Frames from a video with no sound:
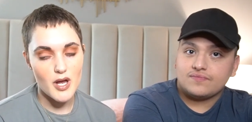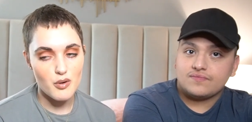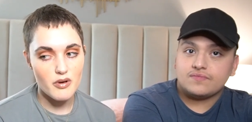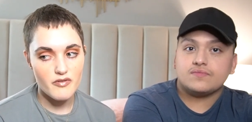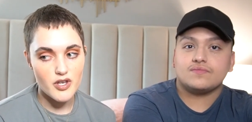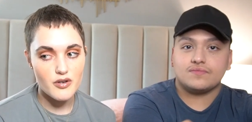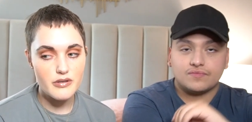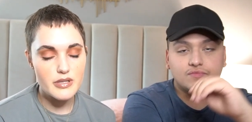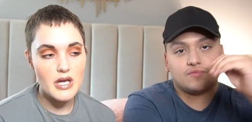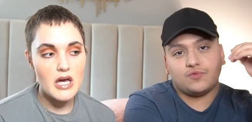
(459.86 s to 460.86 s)
Speaker 1: better
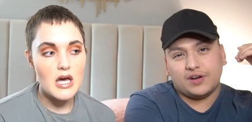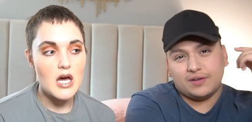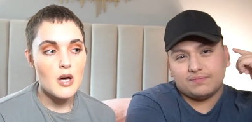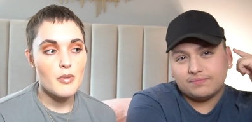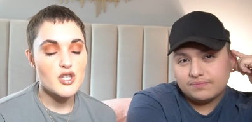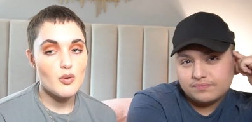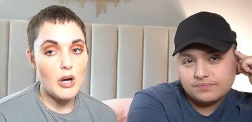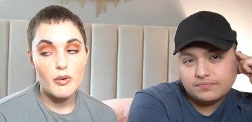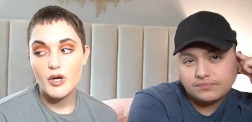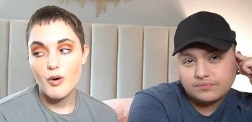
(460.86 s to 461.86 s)
reviews right but do i
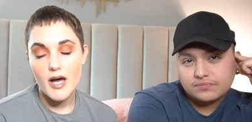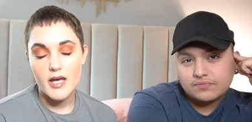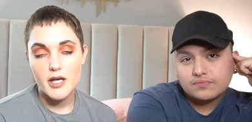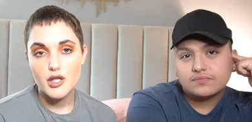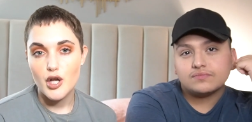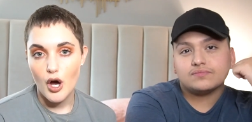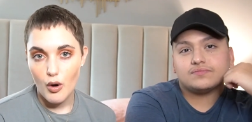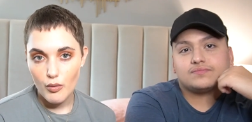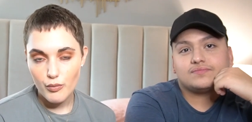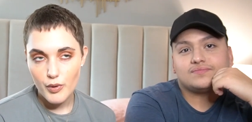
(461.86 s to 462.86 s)
regret it
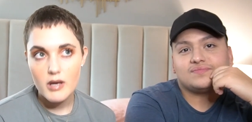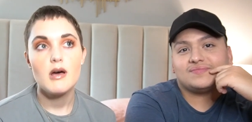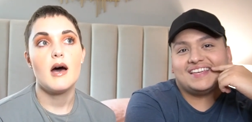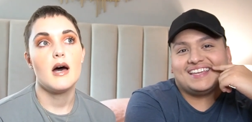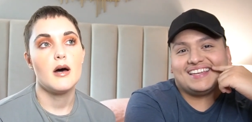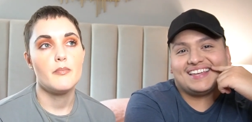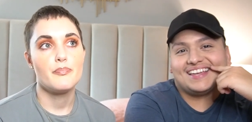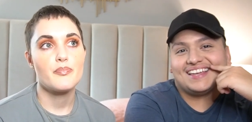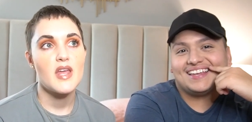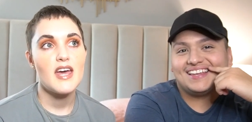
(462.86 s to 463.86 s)
no um,
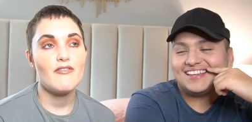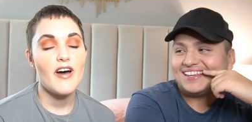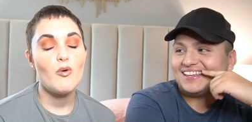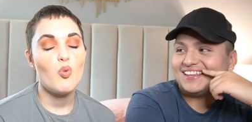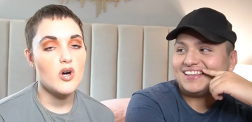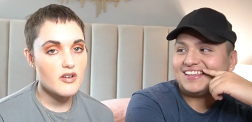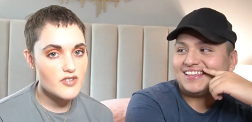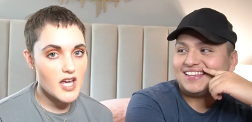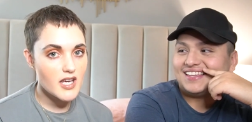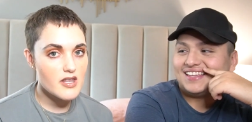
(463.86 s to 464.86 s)
if, if i would have
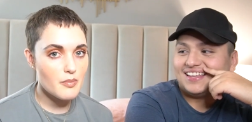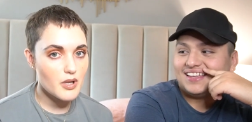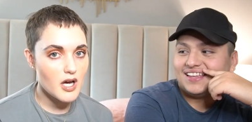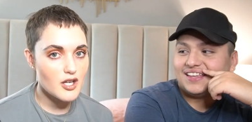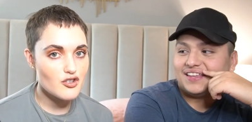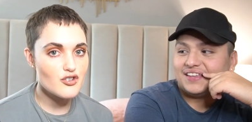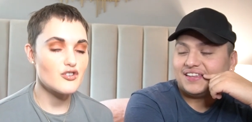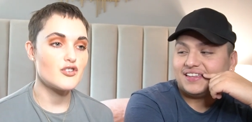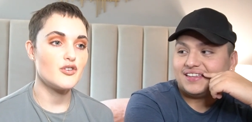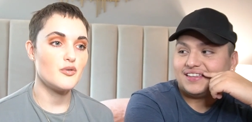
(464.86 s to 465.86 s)
taken the plunge
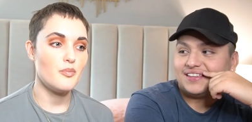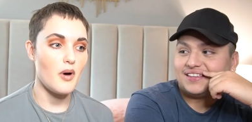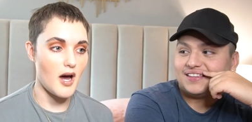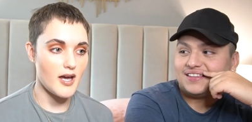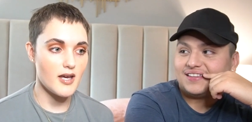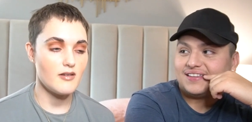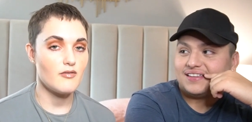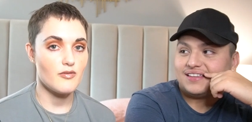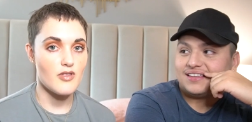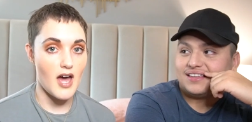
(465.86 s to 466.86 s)
to buy it
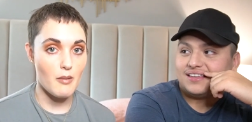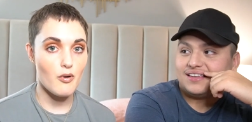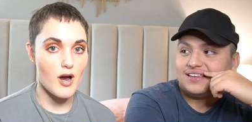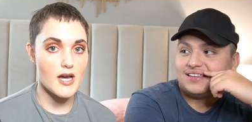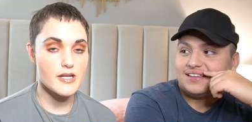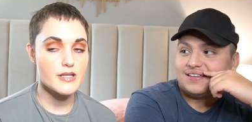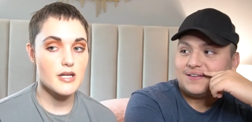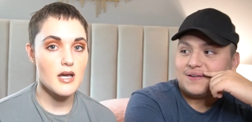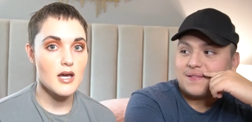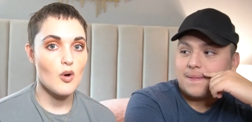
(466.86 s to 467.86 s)
that price
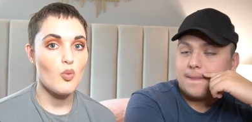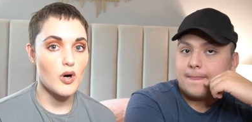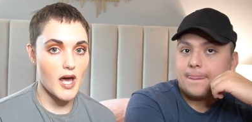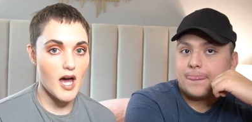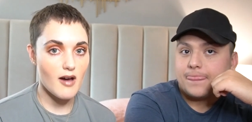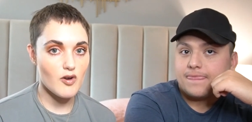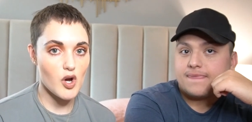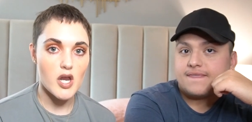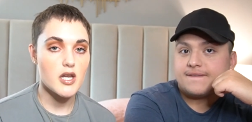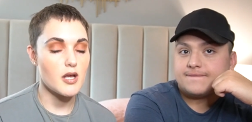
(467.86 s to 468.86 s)
would i have
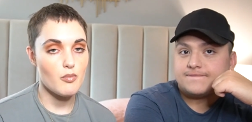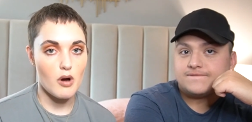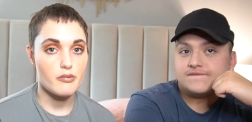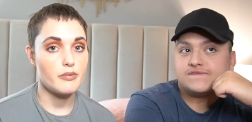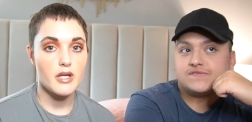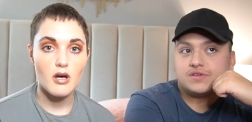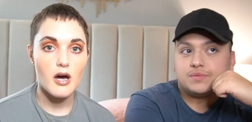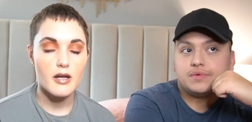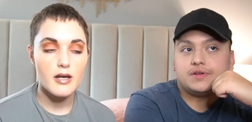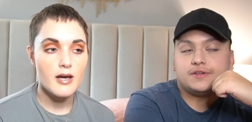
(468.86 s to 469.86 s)
regretted it probably
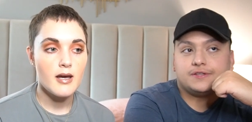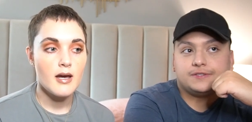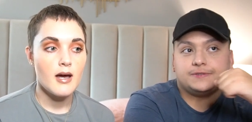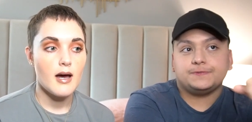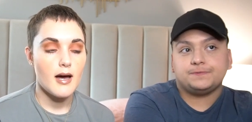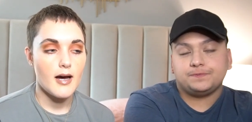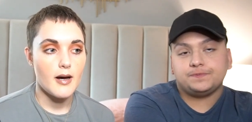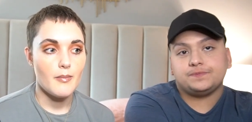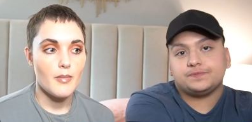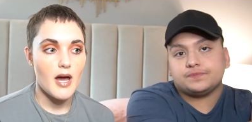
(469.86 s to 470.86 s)
not
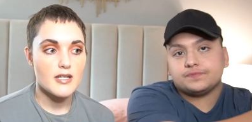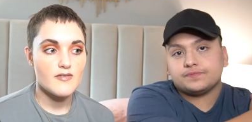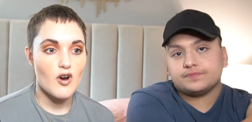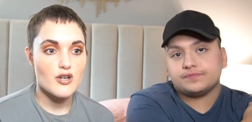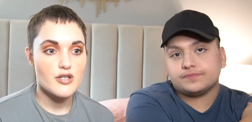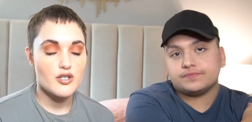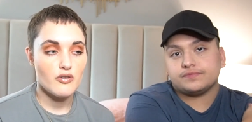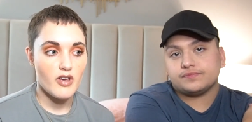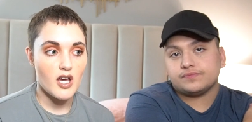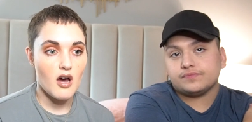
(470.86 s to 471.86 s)
um, as far as the
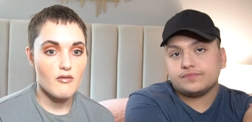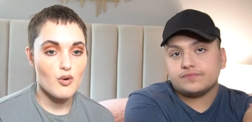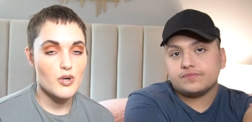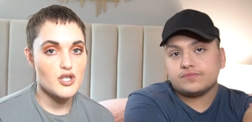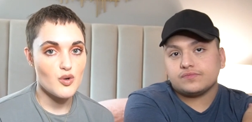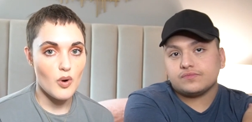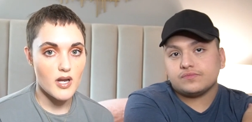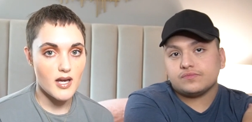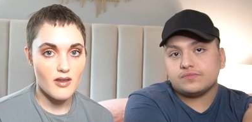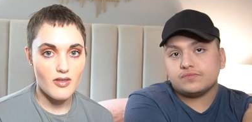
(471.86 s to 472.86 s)
duvet cover, we do want to get